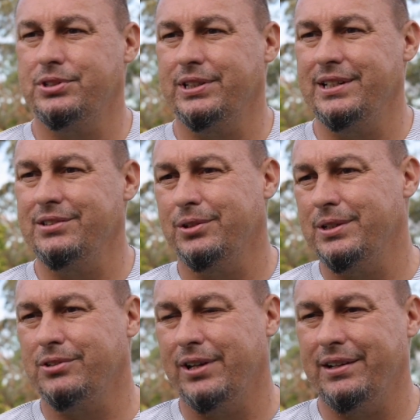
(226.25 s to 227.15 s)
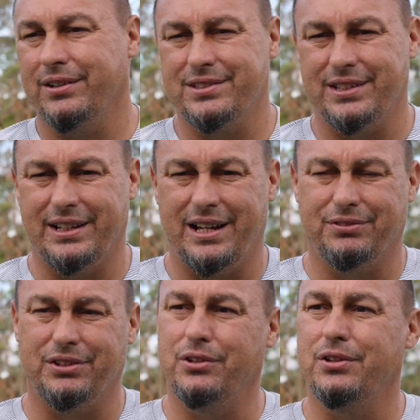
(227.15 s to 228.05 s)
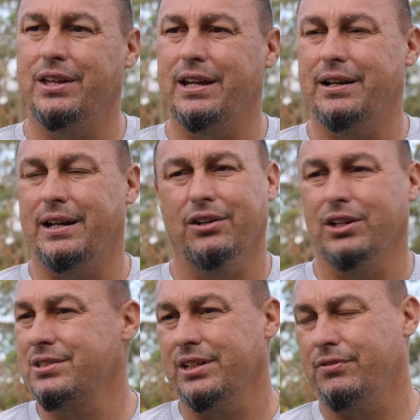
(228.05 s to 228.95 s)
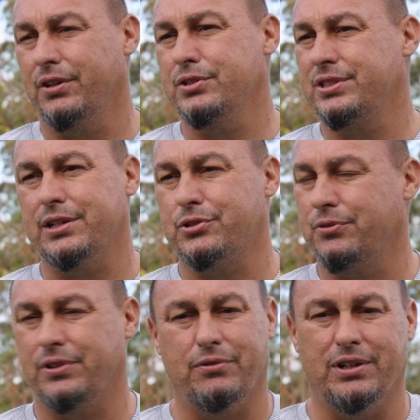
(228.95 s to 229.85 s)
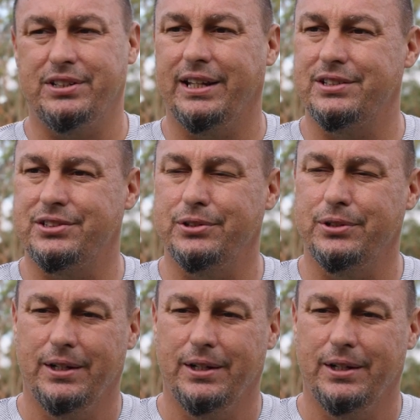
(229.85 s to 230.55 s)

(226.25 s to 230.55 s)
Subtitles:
Sydney is always great on a Sunday afternoon there, and like I said, it's very central for everyone to get to.